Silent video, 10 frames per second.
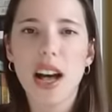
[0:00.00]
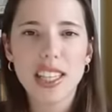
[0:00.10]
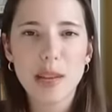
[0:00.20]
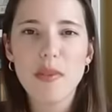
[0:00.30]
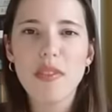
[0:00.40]

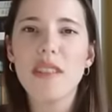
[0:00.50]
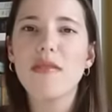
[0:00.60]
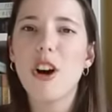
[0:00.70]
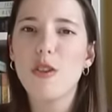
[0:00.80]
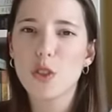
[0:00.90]
some of it
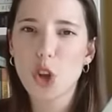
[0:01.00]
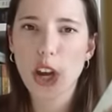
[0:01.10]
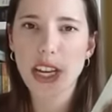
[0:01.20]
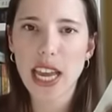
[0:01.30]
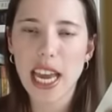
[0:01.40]
involves
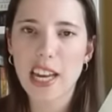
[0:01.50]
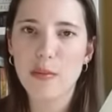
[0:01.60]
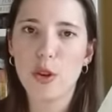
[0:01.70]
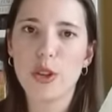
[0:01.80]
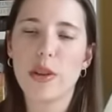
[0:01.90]
talking to animals,